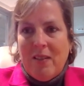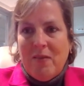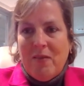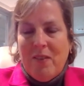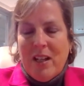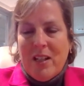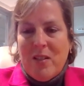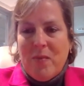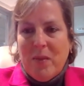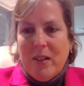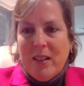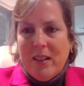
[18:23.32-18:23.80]

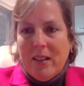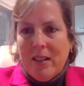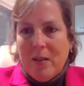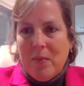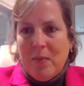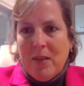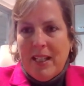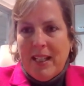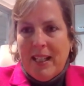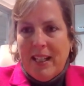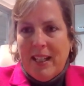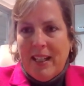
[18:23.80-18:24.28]
investment
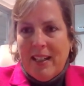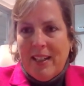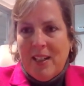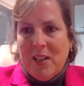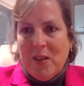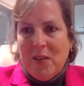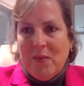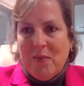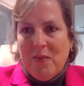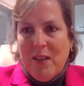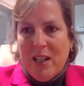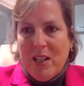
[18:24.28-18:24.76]
committee and
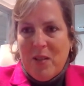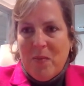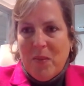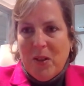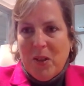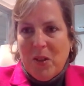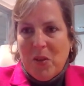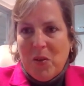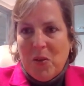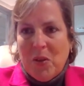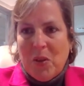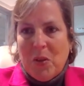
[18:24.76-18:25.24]
your
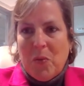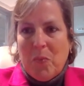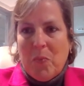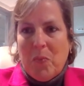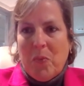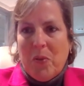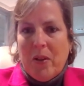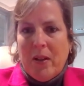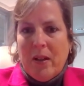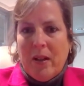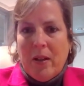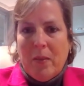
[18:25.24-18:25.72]
investment group,
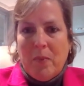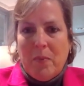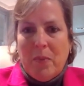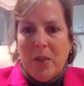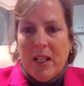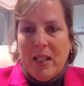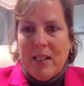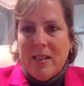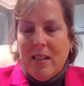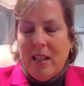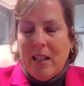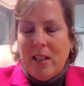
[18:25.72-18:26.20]

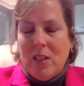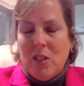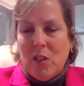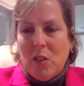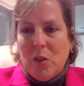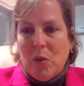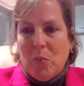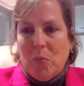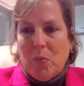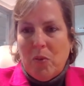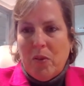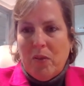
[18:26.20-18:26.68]
because they
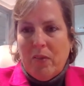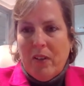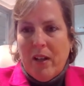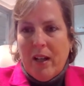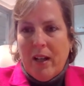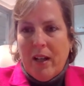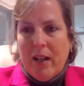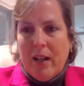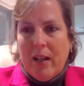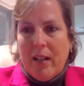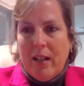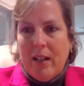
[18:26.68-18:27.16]
do
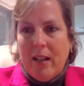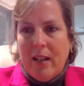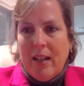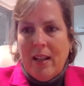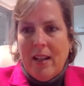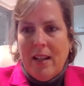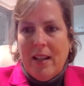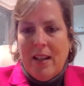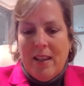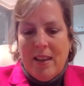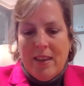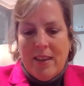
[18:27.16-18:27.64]
provide
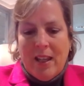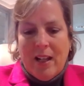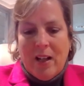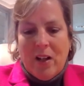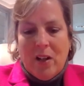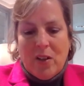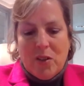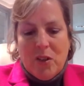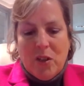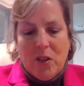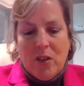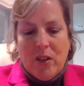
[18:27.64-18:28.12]
that
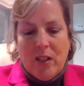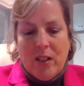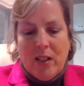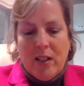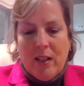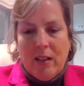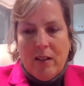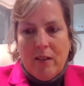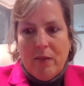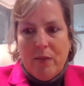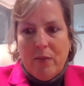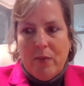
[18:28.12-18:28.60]

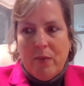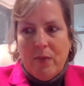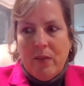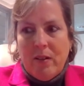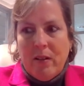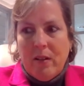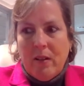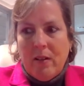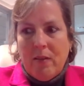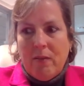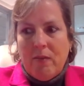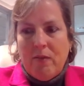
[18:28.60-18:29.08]
alternative
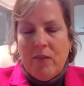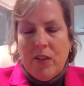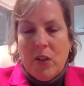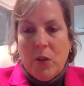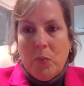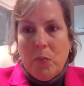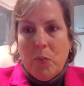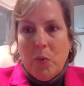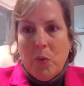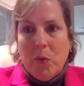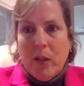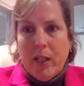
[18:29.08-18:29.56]

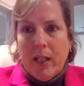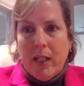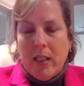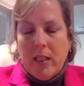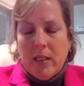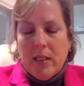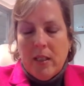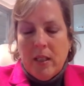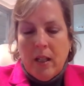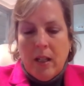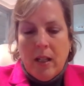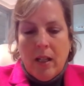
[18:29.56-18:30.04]

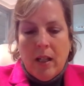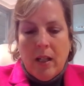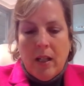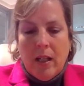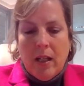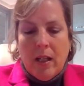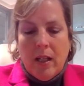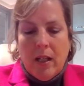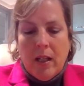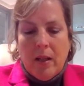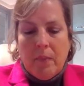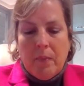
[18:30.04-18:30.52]
viewpoint.
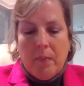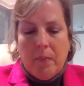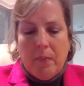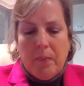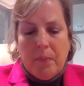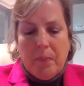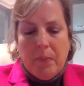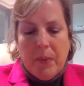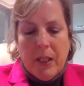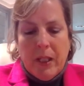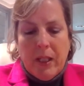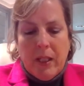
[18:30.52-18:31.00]

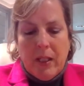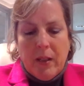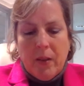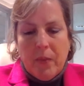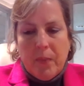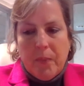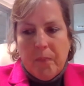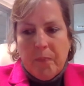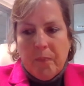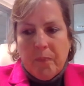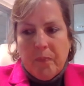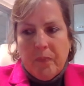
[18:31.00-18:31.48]
But
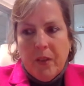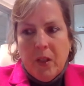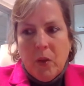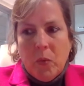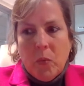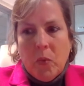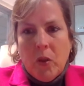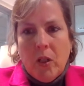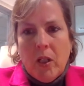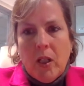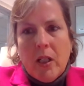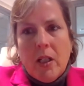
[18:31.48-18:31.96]

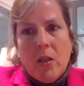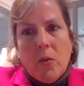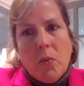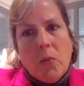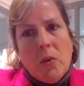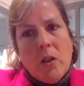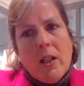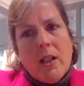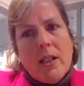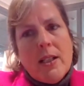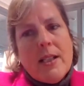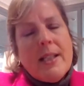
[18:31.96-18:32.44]

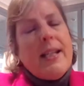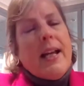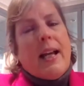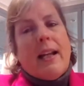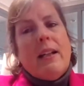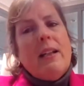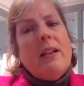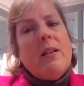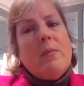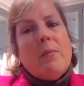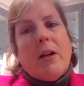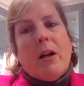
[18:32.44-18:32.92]
we're
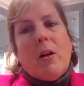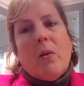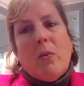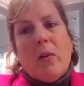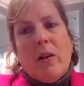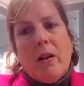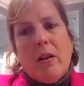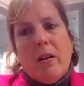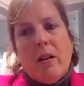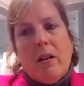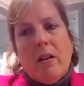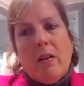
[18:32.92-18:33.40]
excited about
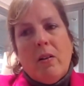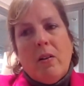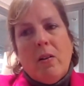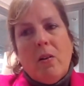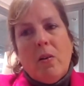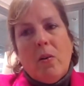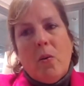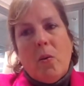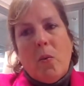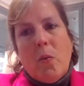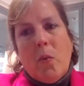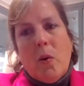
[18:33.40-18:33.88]
where
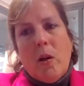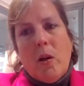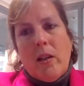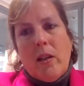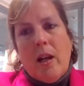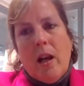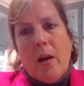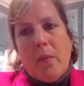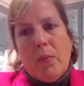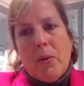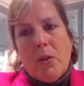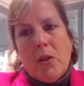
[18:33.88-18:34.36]

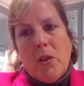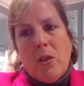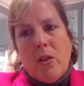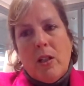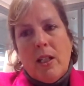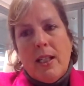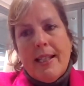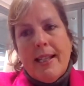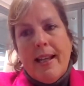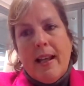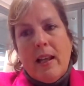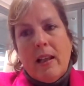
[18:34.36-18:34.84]
the
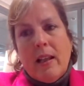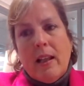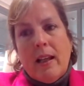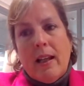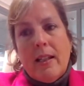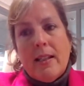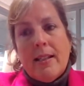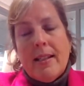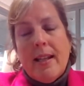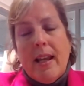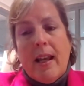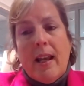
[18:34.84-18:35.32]
opportunity set
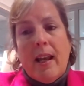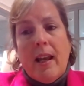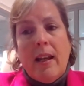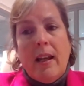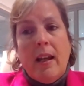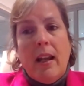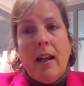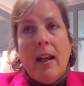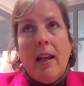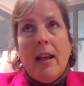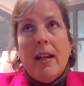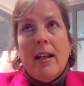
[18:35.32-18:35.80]
lays,
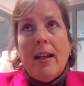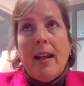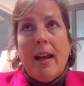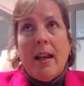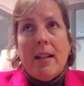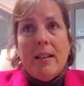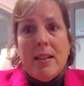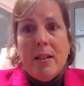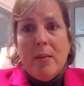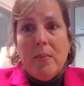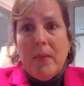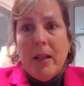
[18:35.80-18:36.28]
and
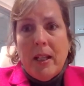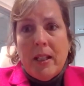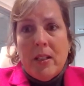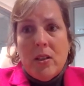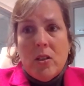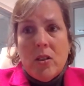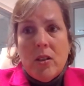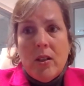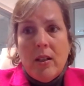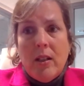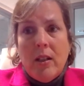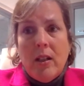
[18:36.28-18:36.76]
not to
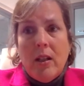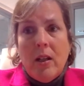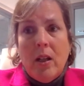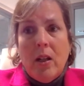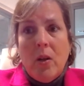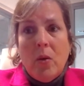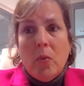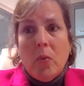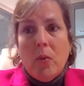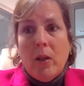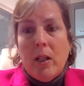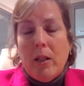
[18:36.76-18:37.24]
mention
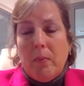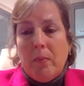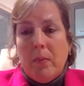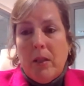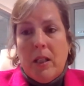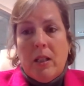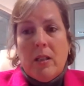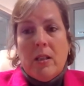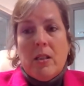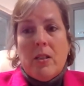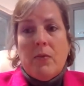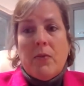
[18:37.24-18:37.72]
what it
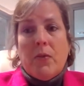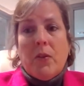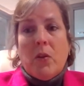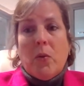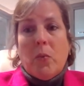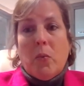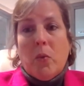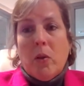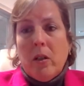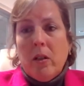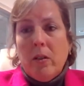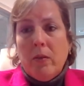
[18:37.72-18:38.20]
means for
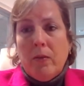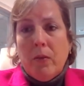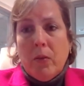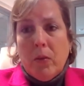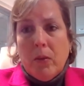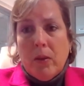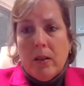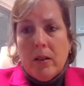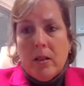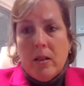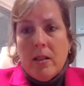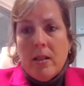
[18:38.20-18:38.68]
the
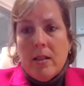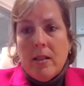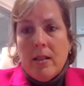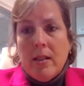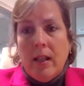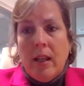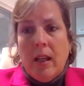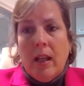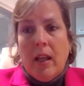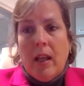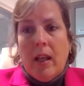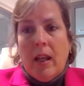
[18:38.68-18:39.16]
workforce
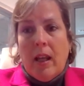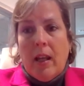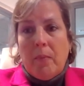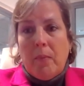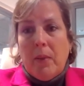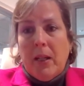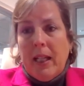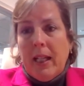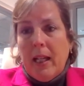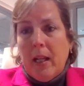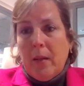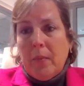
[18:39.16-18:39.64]

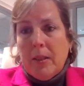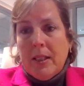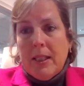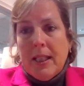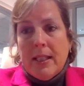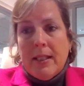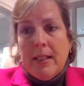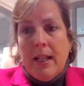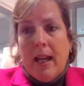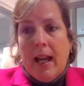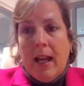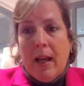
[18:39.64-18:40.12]
and being able
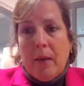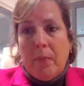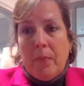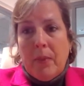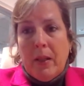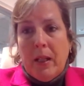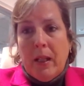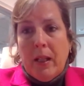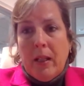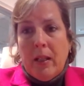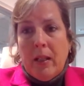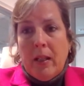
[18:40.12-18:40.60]
to tap
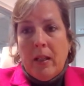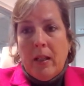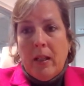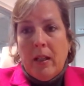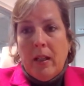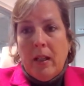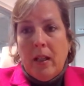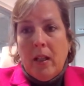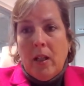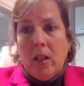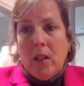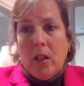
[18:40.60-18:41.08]

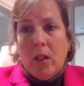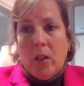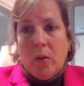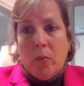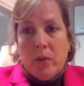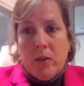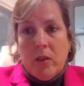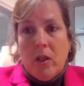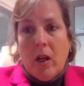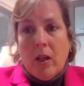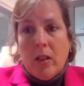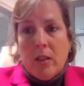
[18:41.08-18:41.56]
in. You know,
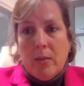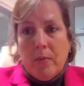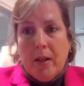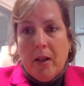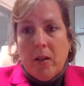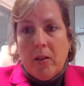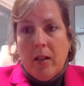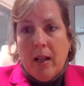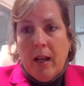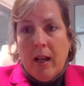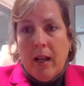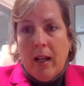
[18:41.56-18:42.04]
we talked
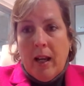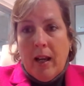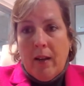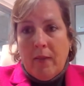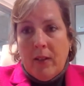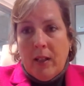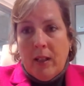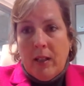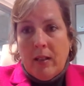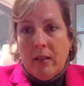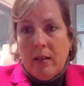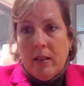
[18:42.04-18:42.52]
about not
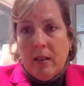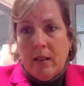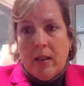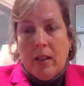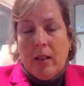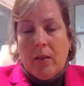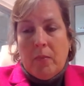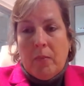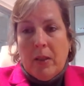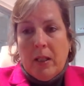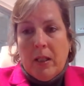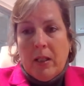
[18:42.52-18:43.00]
having
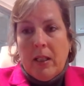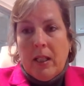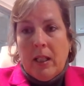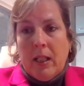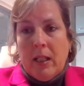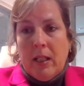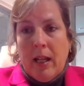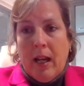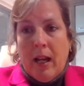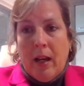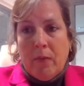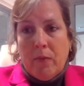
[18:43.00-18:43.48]
the
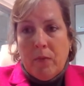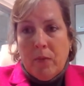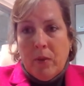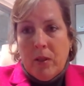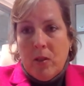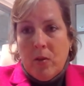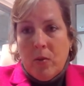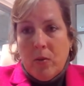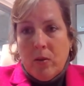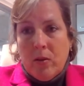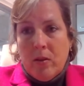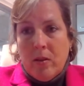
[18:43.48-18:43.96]
ability to have
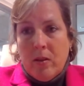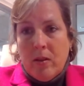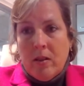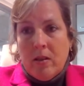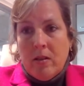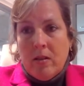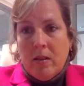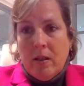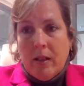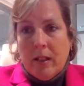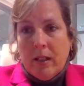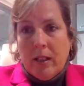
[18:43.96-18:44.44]

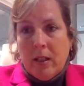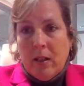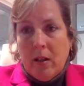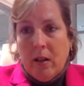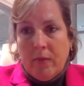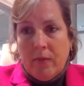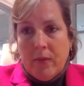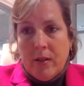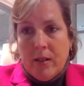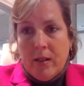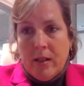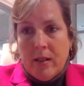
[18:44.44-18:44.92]
resources like an
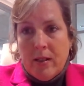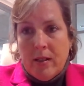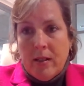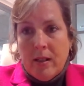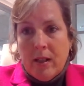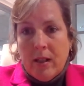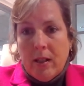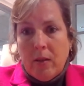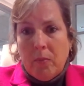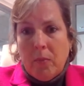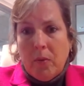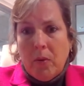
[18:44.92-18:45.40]
office in
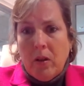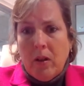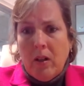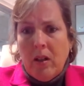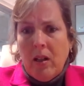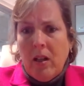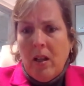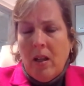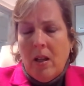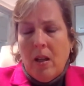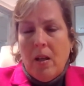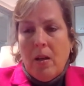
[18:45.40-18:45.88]

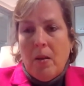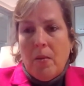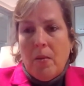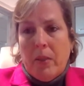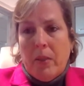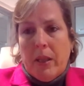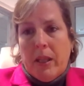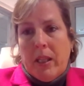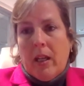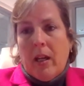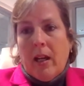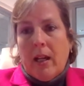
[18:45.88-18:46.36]
Singapore,
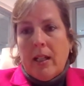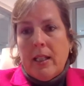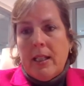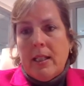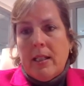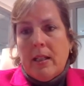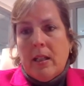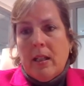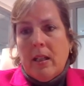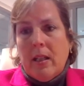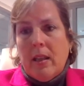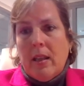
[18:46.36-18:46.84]
but the
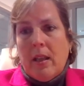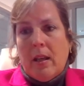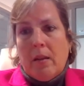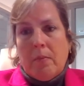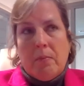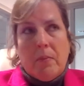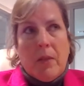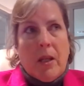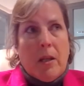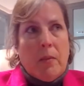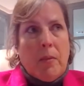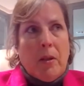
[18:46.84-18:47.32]
idea
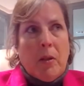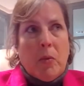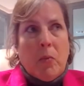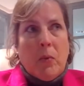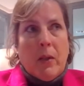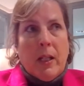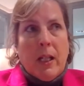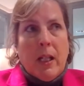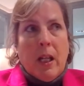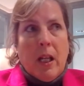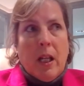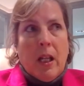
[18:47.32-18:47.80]
that maybe
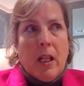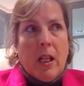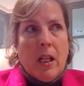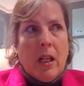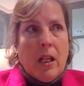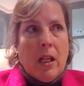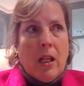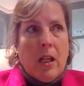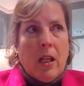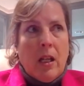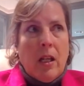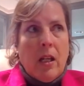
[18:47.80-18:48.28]
we
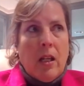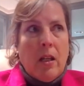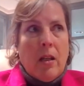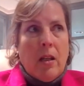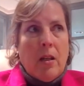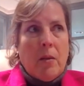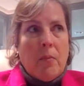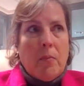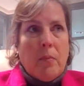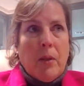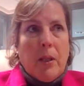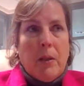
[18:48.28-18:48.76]
can
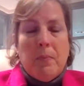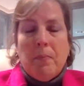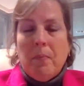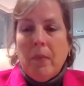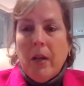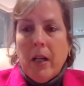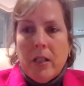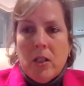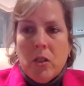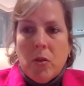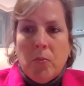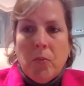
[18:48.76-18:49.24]
be
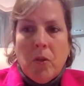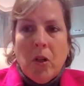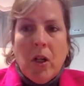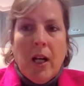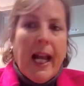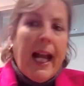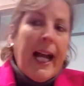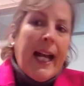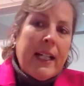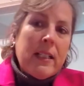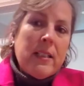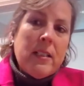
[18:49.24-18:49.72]
much
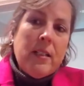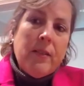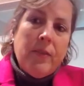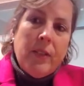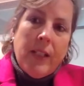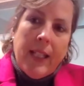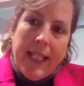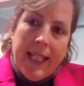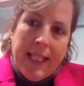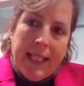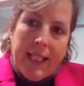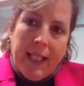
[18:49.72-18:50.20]
more
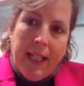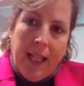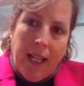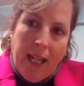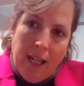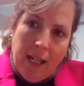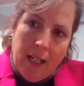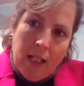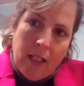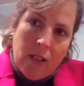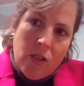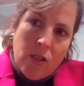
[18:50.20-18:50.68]
actively
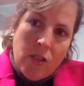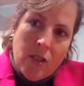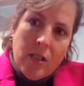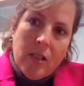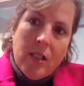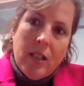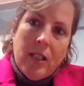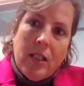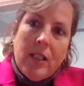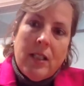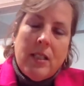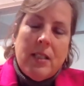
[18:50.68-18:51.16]

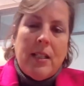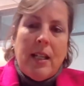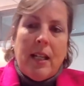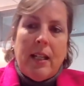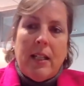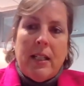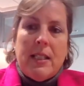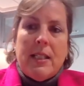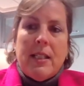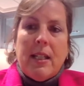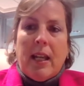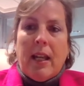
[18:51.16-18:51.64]
engaged
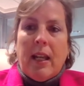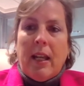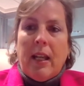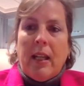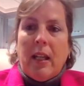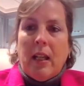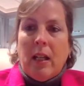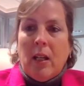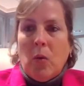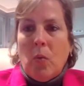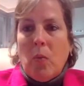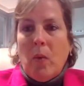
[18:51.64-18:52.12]
day to
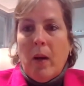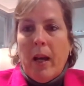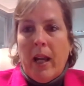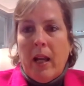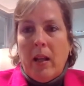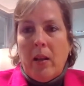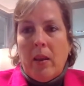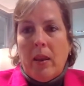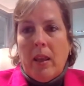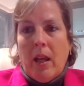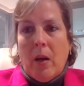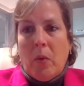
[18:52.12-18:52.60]
day in a
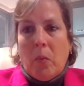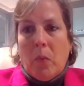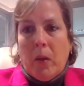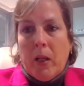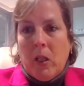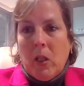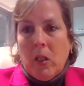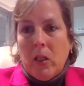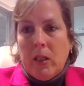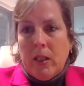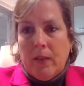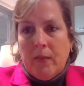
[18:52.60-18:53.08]
way that
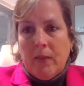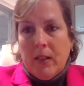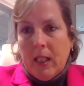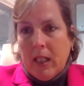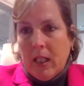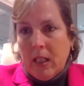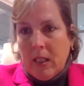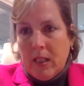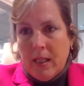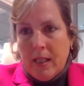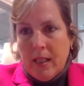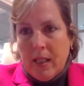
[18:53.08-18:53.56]
we couldn't even
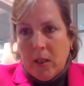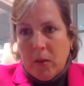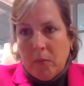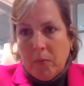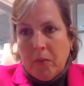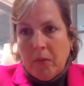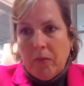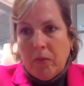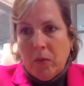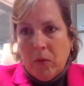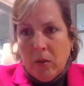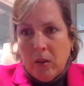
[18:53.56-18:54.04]
consider
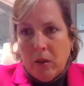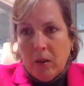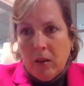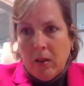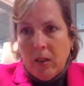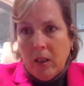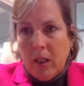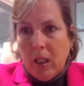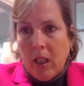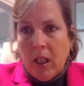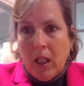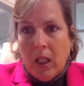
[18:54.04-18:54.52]

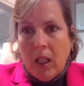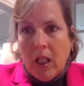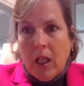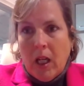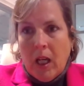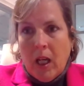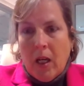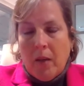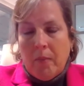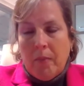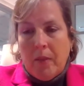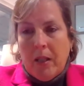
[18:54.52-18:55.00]
before
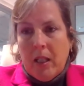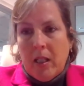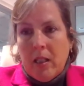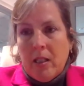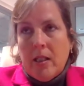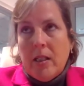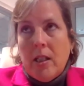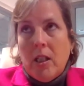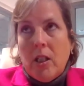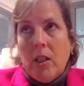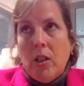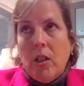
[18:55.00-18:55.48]

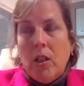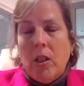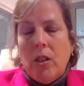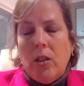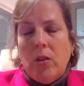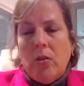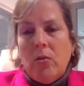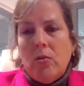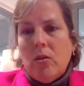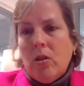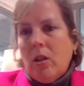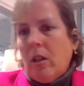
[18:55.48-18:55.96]
is
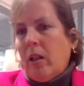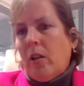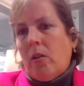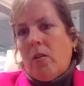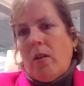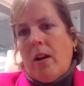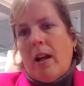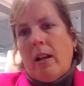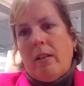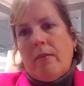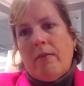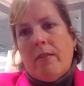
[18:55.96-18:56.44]
hugely
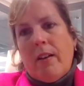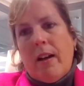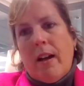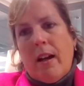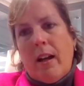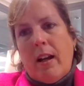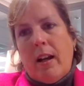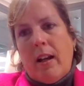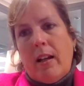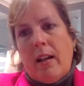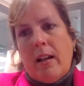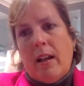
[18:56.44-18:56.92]

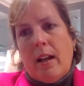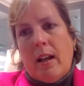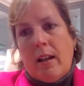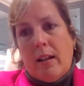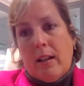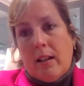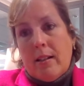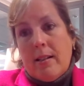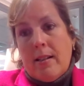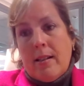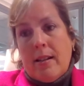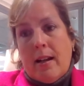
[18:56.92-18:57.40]
gratifying
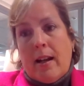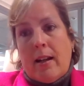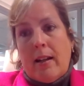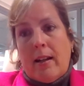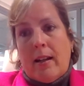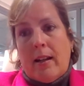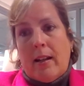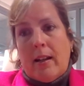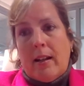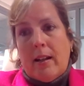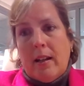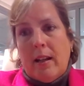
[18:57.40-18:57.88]
and
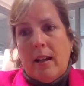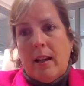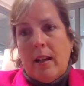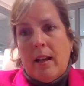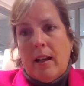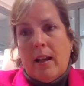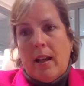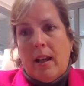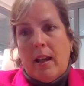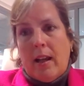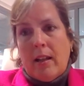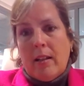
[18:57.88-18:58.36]
exciting.
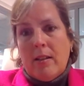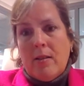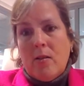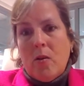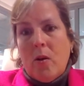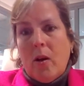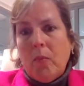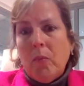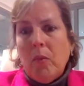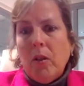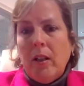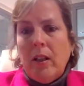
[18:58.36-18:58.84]
And
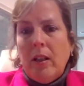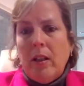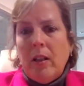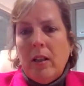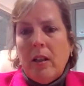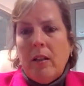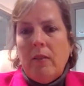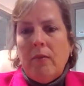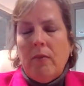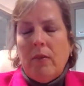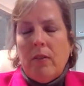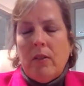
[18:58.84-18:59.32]
so I'm really
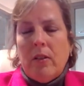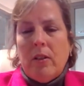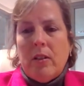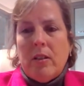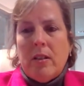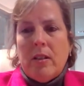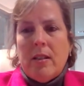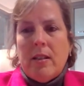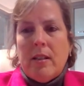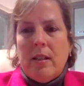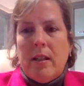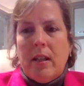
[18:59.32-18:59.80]
looking
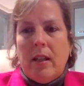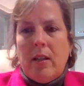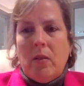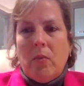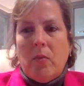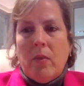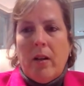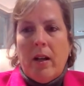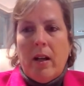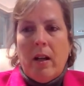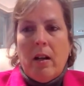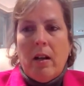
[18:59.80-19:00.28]
forward to
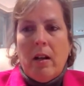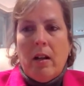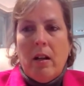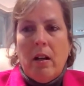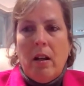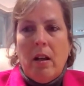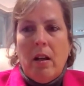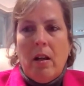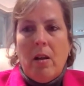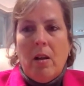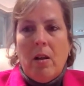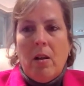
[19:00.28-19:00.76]
seeing
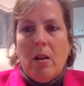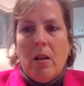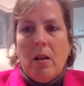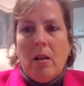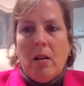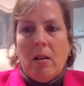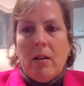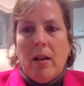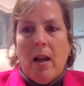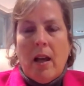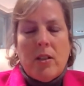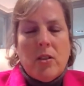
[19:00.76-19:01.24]
where
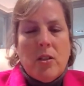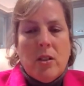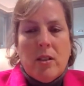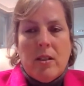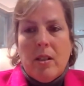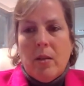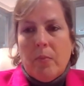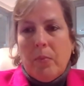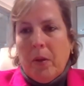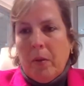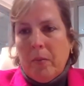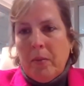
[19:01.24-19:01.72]
not just